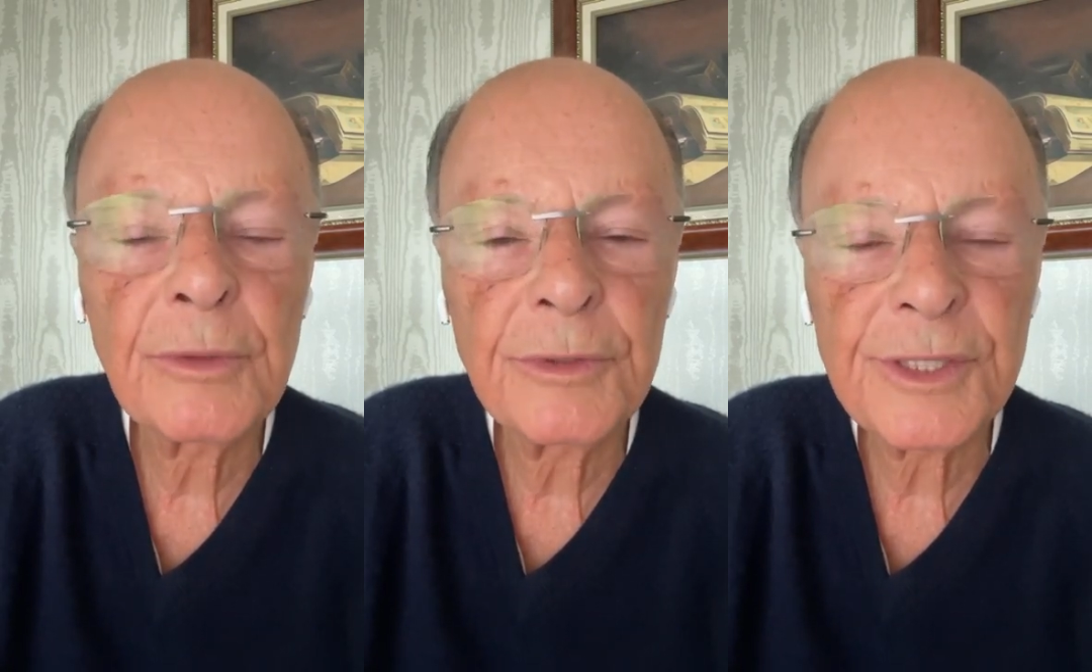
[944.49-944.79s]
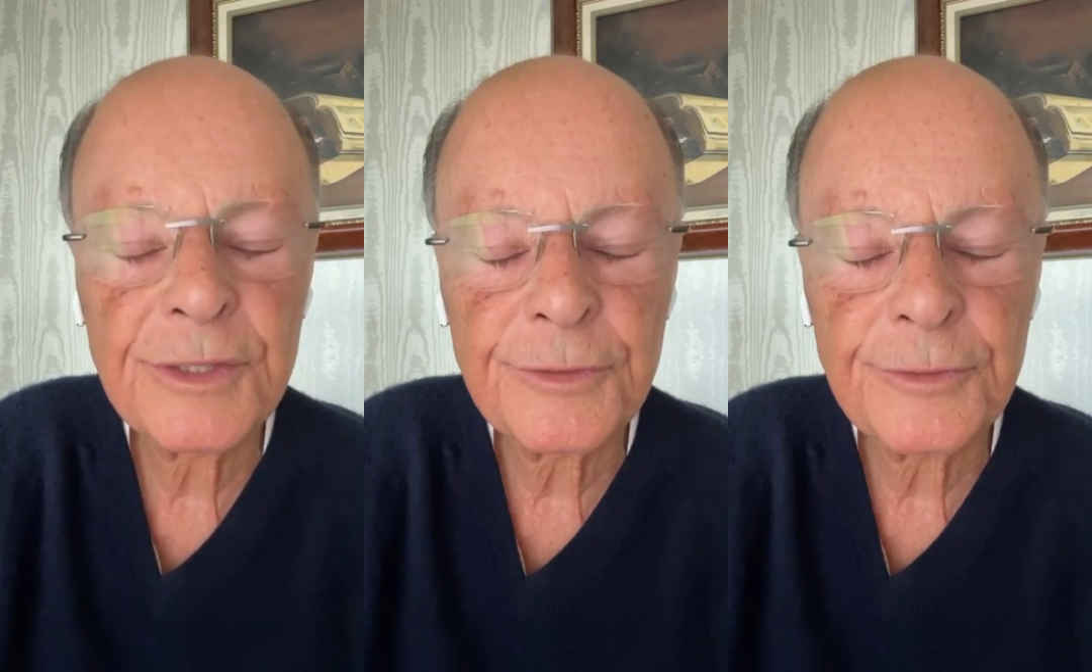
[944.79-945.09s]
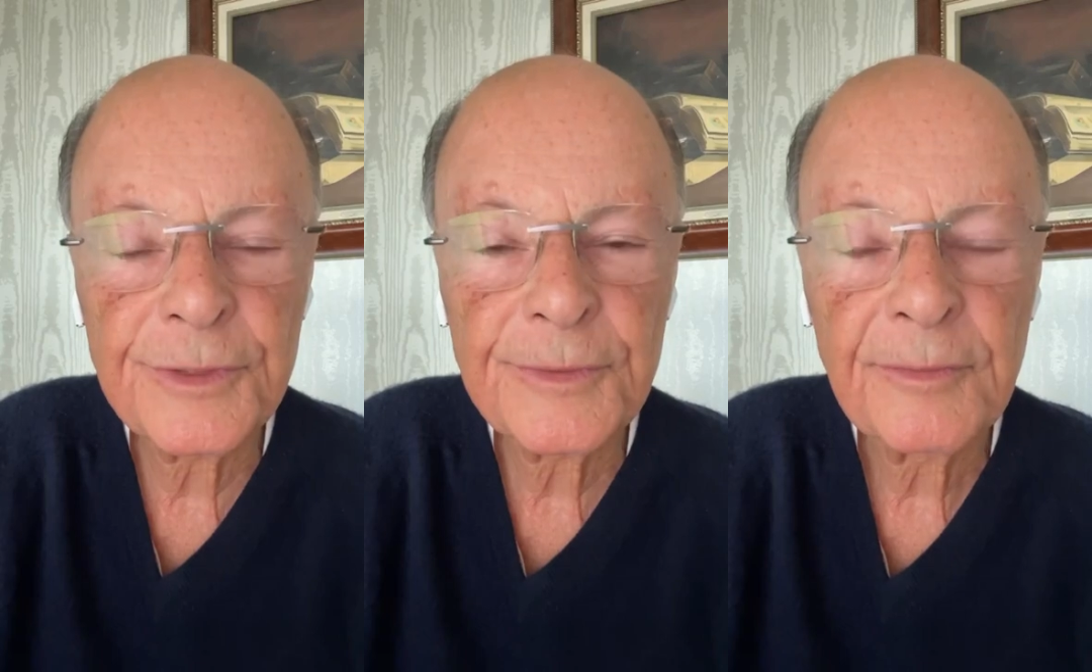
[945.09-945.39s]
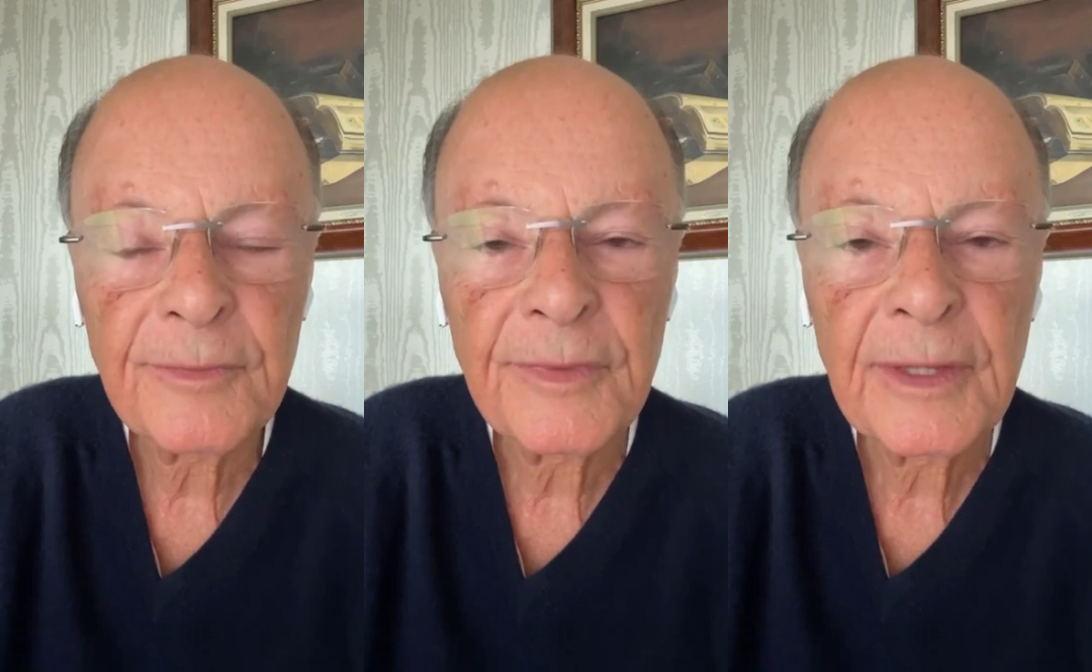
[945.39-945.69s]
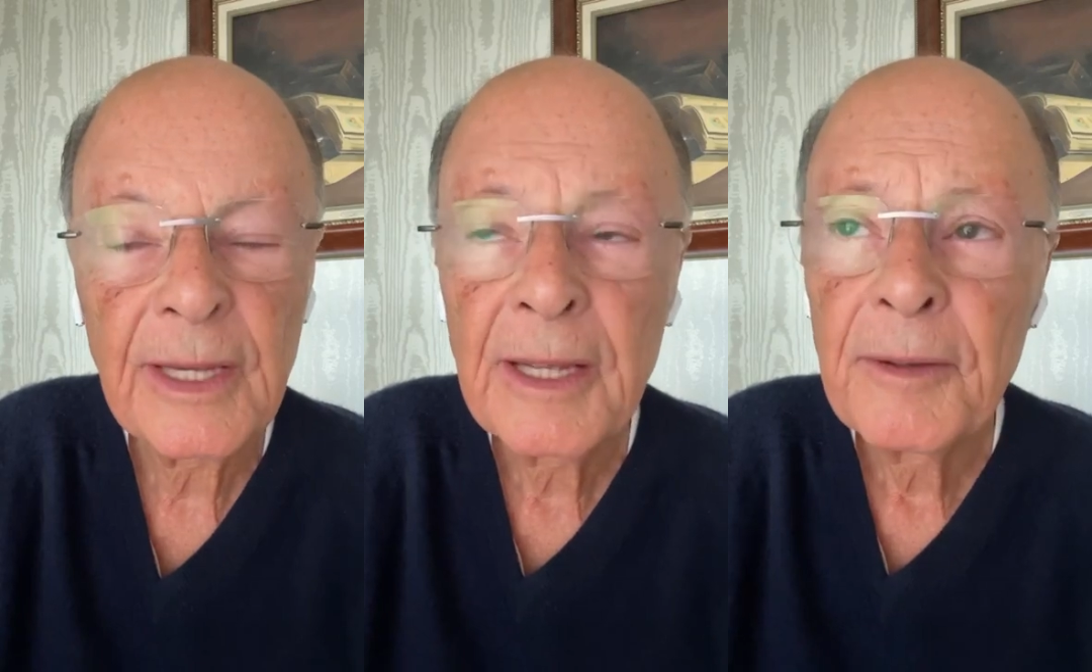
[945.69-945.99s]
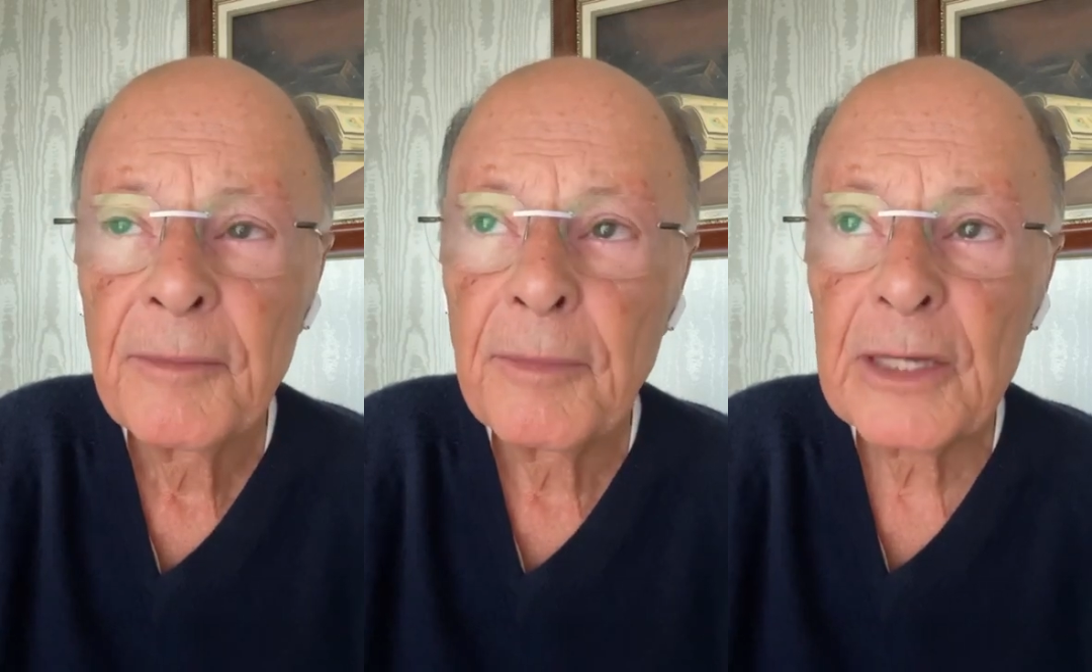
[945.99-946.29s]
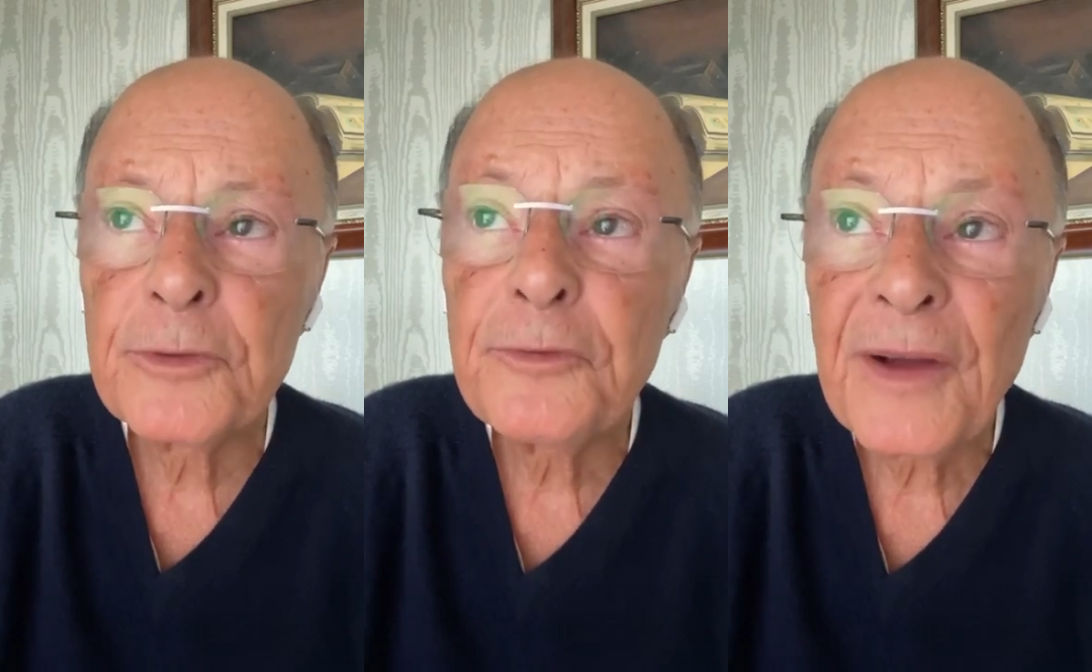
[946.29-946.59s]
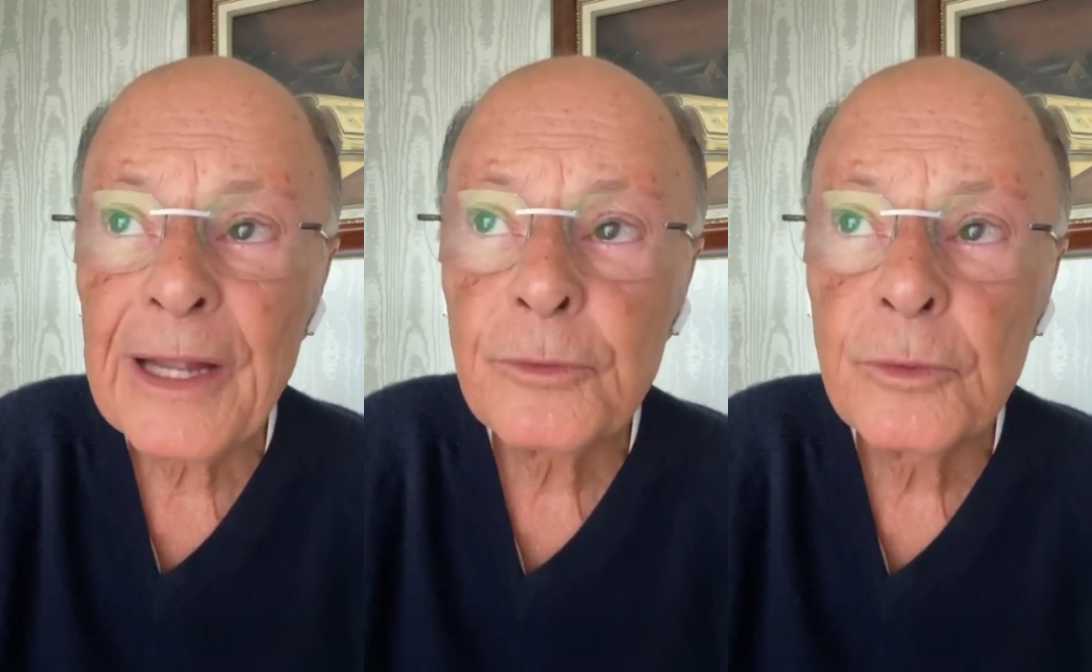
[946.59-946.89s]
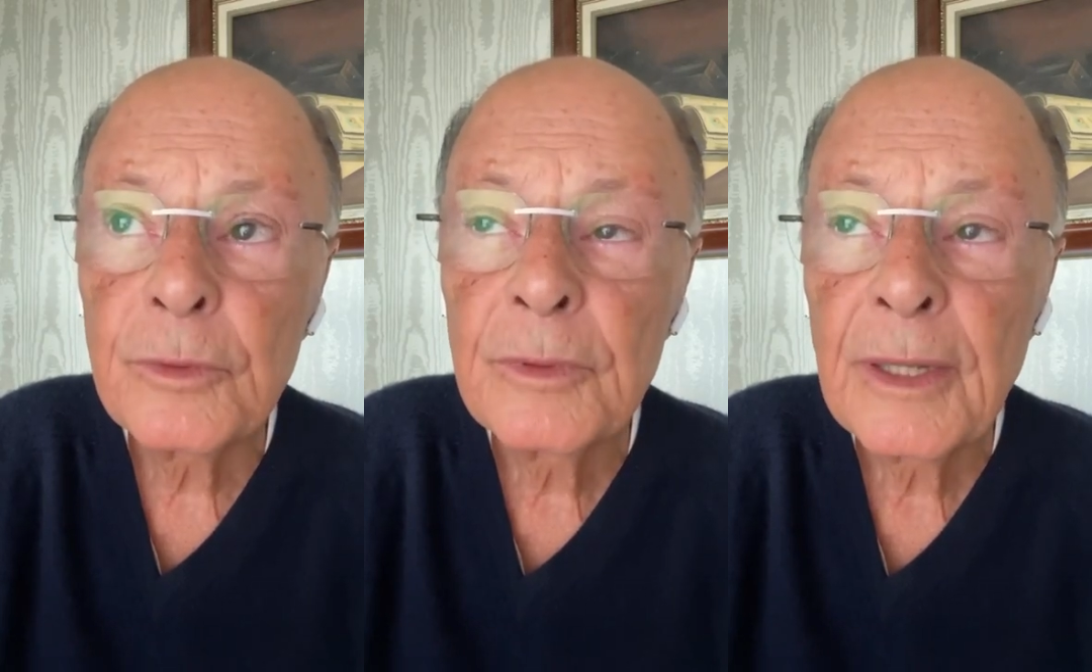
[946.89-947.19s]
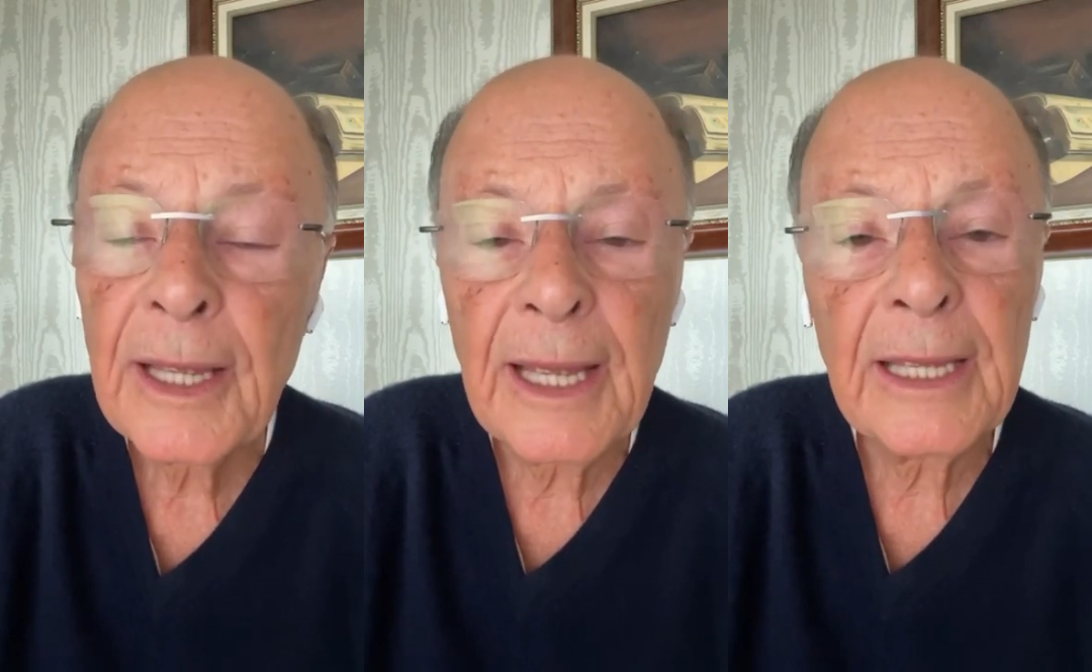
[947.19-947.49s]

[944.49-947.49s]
of the Lord Jesus. But the fact is,